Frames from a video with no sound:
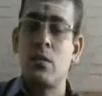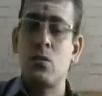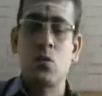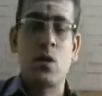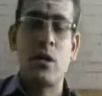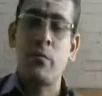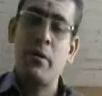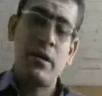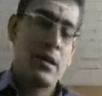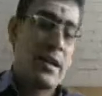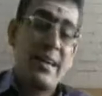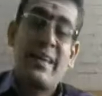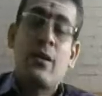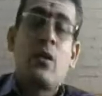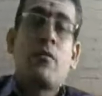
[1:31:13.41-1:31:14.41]
So ultimately I
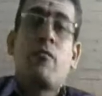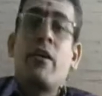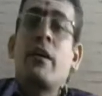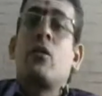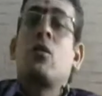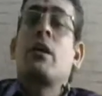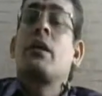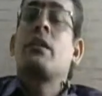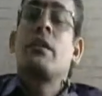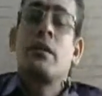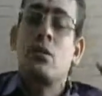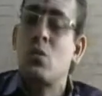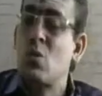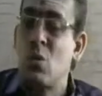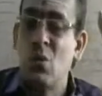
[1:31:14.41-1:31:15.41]
cannot find out anything.
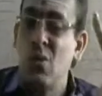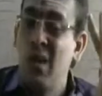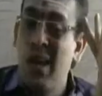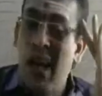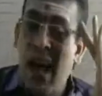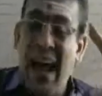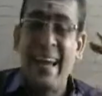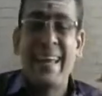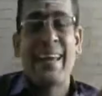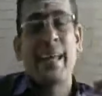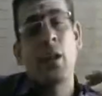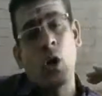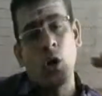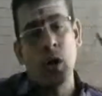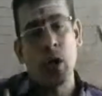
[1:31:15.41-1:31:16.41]
So I
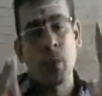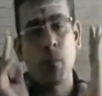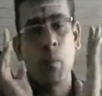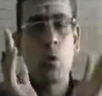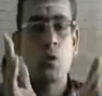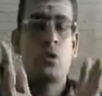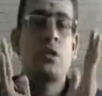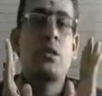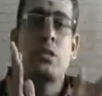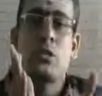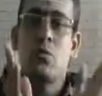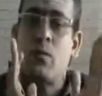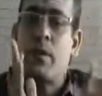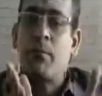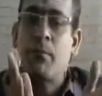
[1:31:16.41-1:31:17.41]
cannot approach in this
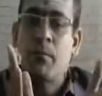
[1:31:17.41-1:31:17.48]
way.